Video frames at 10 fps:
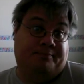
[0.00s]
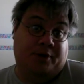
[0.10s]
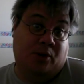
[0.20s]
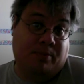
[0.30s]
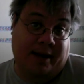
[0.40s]

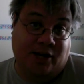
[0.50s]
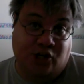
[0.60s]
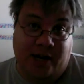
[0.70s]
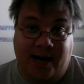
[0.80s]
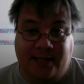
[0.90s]
You're playing
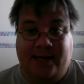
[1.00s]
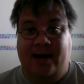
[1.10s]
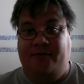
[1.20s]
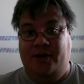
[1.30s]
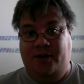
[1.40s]
jazz now
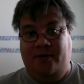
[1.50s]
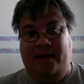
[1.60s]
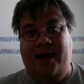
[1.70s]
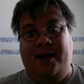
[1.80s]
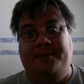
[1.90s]
if you're doing
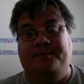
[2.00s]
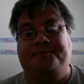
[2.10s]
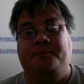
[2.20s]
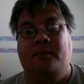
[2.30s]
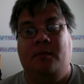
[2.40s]
that.
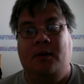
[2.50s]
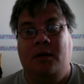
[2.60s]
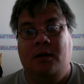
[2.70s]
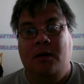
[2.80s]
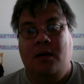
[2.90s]

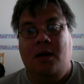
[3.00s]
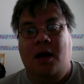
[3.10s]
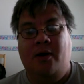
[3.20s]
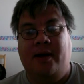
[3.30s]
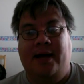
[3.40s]

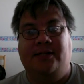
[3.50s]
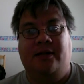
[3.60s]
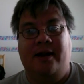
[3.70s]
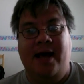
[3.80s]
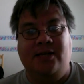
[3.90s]
Okay, so
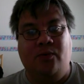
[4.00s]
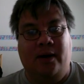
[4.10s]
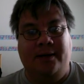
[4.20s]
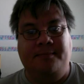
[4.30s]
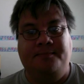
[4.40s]
the next
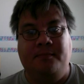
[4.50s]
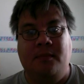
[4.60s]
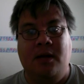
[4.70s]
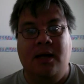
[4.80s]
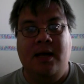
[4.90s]
one,
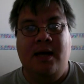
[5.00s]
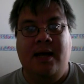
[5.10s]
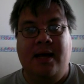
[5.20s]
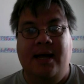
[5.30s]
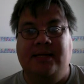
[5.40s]

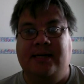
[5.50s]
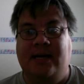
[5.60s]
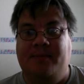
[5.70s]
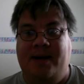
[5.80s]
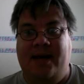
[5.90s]
it's going
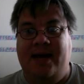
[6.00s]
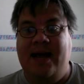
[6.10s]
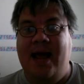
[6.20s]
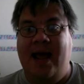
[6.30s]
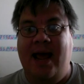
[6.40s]
to be
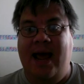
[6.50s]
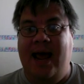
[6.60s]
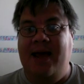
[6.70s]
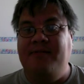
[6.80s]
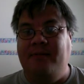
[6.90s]

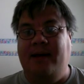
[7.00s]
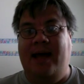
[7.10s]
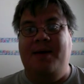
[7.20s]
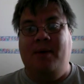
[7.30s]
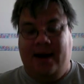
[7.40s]

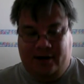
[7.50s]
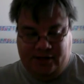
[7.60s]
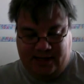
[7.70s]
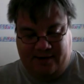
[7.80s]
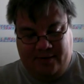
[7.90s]
A minor
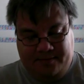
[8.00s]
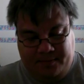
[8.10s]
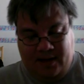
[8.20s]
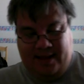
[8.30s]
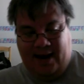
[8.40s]
7.
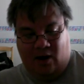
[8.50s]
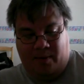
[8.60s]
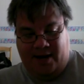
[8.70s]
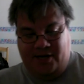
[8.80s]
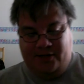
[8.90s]
And that
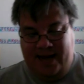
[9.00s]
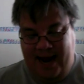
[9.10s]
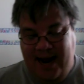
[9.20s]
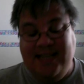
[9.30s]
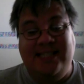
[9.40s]
arpeggio is
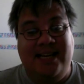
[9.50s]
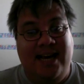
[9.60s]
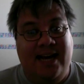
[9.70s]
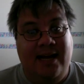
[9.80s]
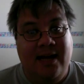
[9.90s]
A,
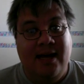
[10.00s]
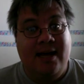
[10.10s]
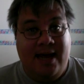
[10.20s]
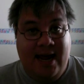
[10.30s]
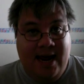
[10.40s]
C,
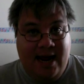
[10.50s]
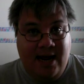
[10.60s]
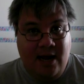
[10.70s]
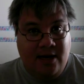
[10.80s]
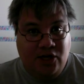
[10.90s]

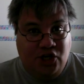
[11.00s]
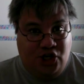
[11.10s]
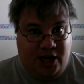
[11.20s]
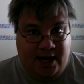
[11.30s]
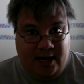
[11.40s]
E,
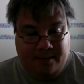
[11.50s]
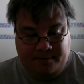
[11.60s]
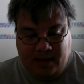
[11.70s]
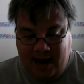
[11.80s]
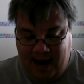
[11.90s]
G.
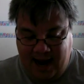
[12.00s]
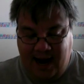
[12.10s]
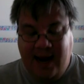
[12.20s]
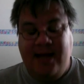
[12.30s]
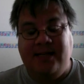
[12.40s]

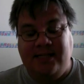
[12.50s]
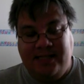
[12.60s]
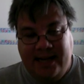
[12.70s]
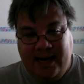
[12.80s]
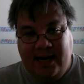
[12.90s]
A,
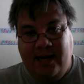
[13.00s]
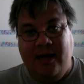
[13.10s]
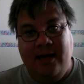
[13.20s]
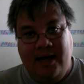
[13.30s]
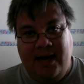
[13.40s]
C,
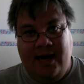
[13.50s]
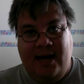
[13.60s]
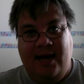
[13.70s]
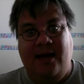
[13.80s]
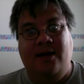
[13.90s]
E,